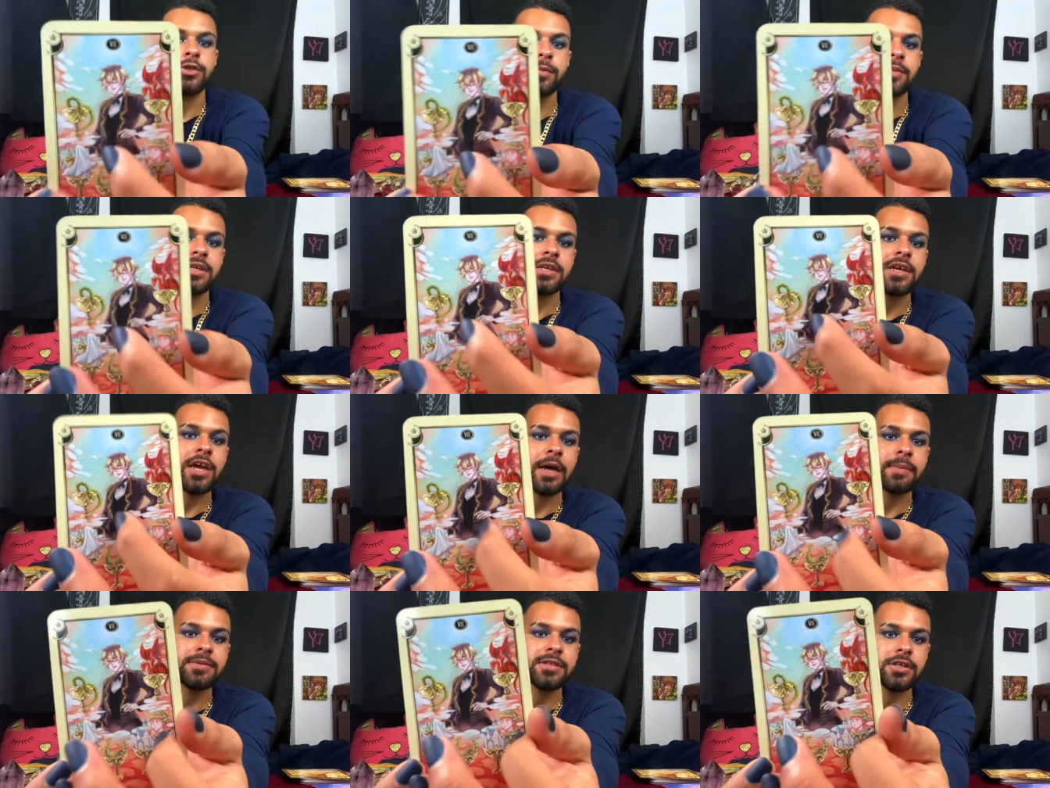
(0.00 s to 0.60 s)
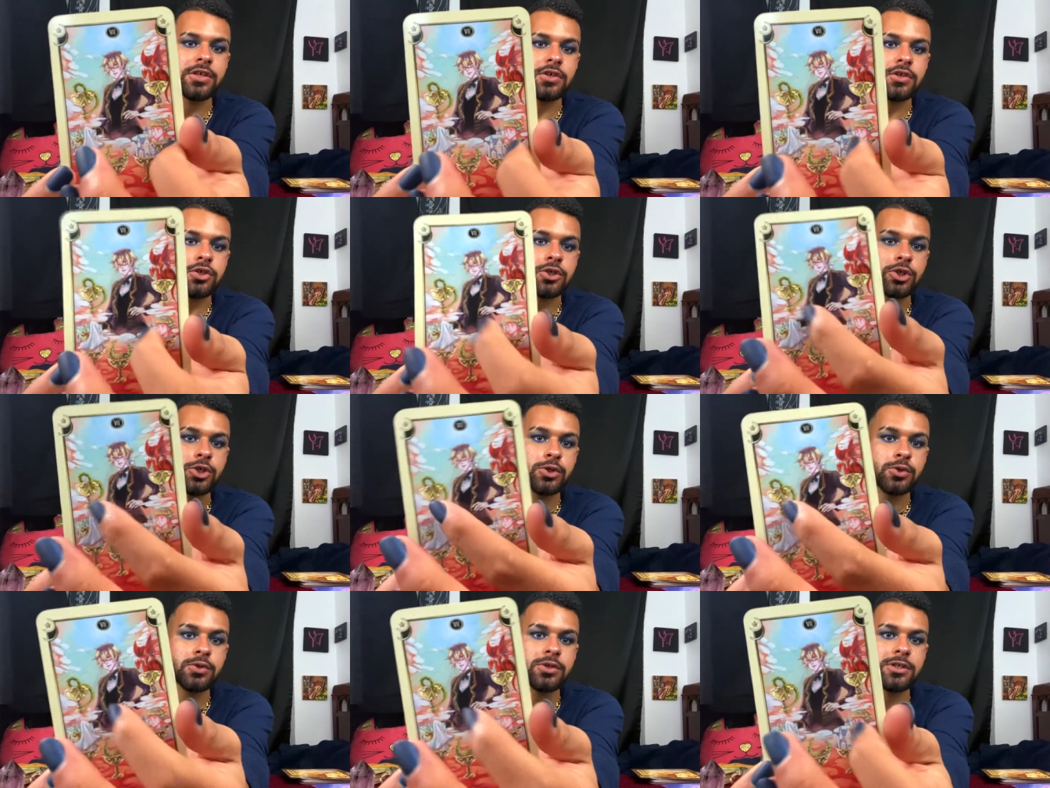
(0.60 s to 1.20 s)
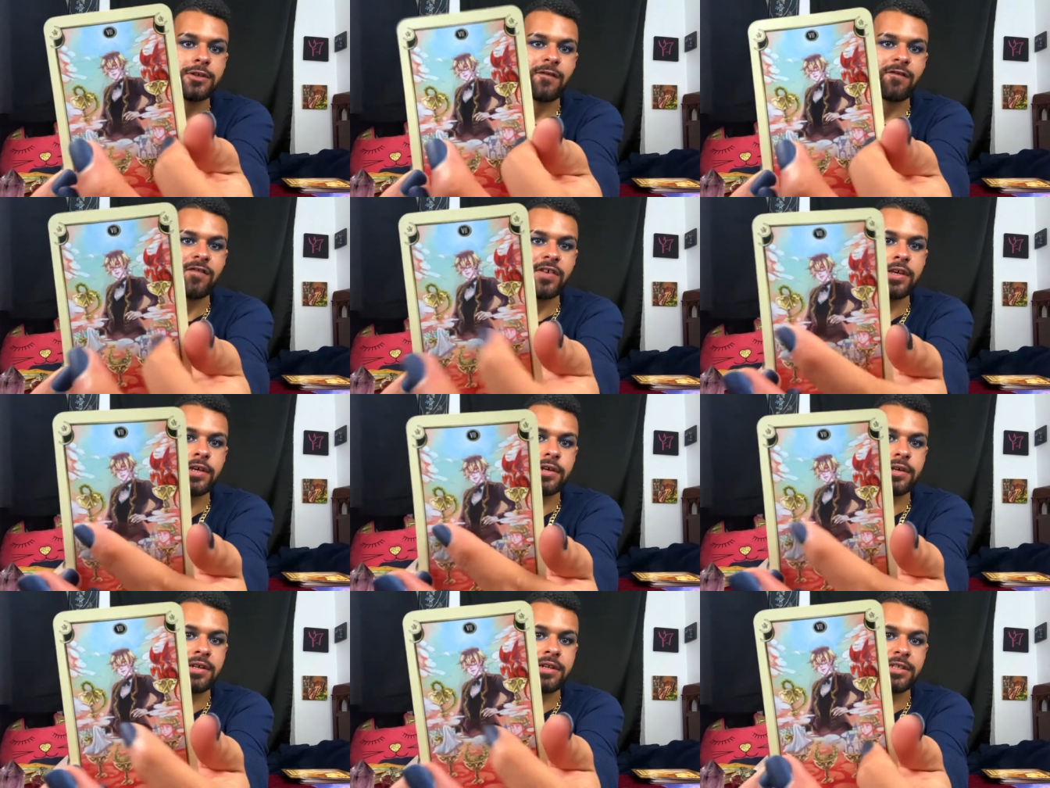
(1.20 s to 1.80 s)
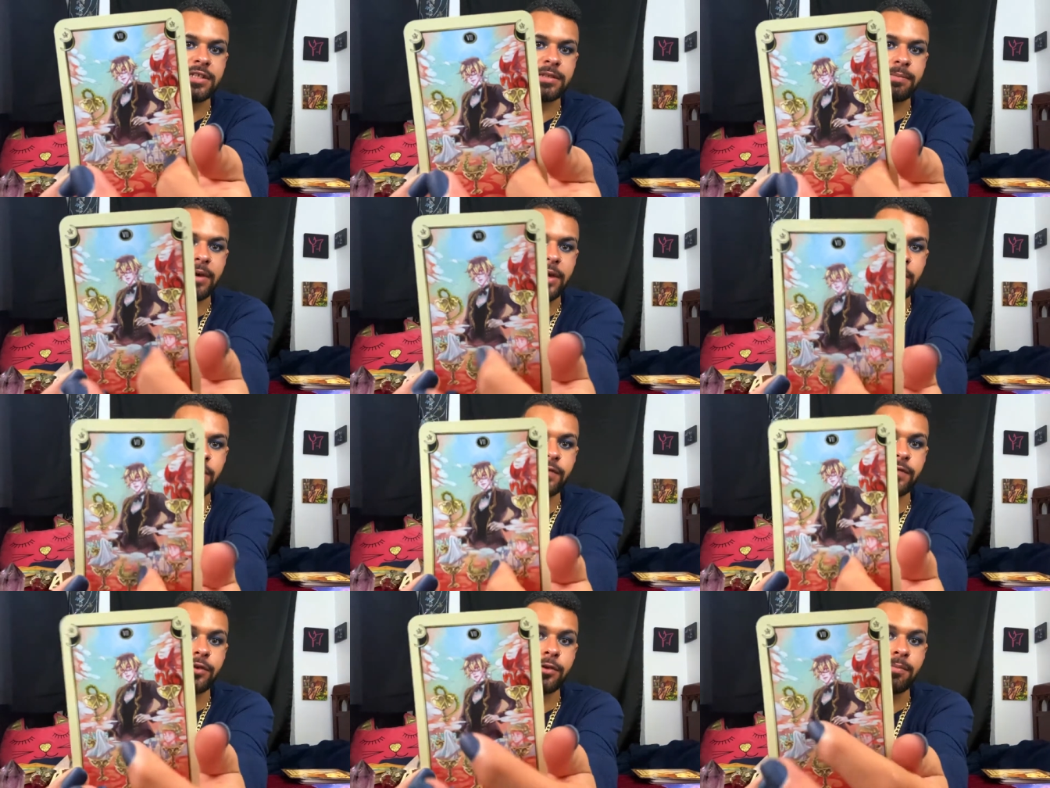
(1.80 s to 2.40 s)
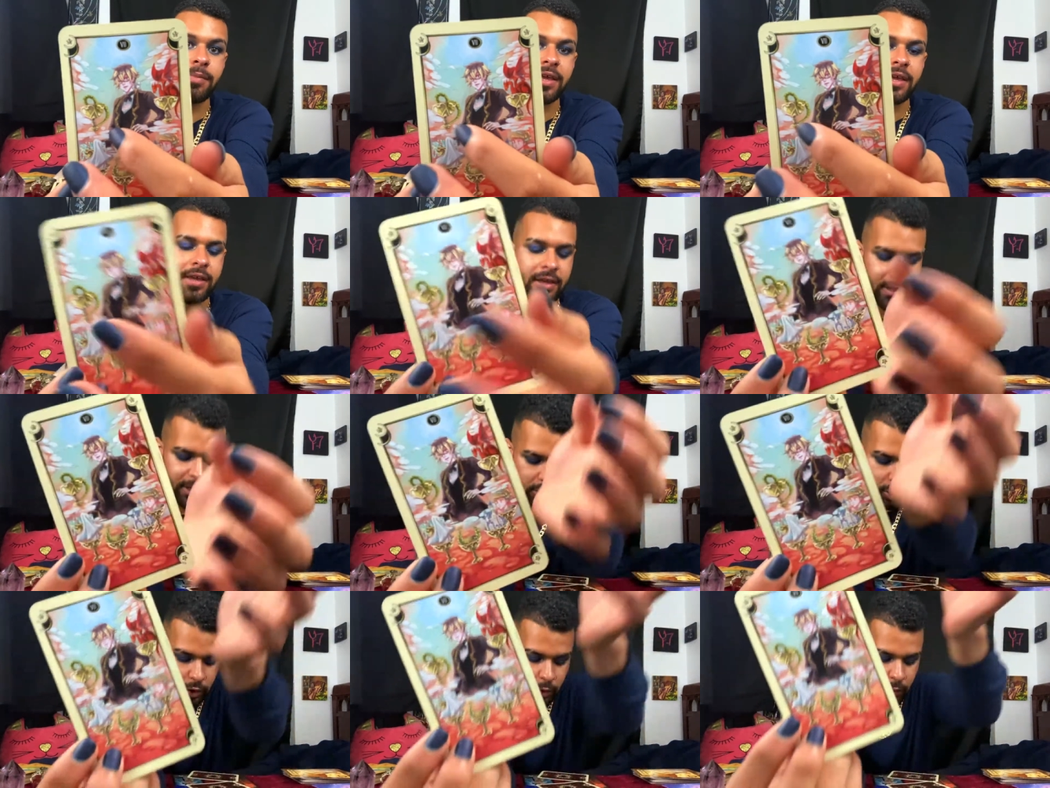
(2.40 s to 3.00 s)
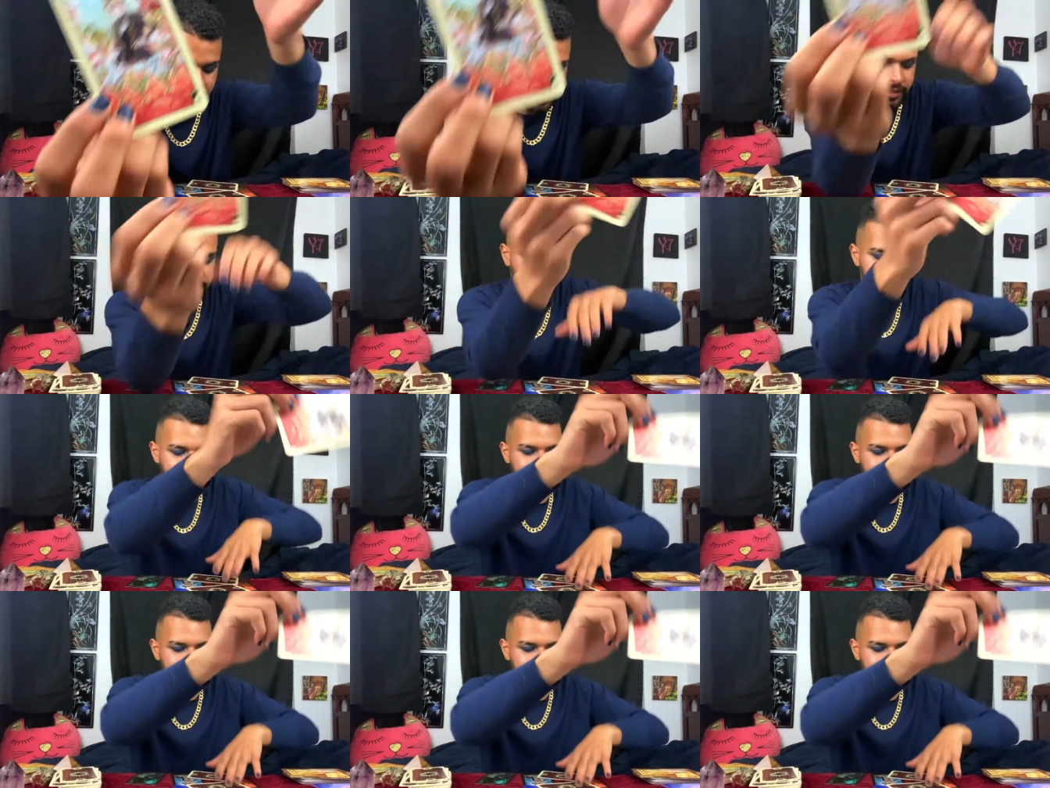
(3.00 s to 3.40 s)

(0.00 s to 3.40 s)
many cups that you could choose to fill, and it's a matter of you making a choice.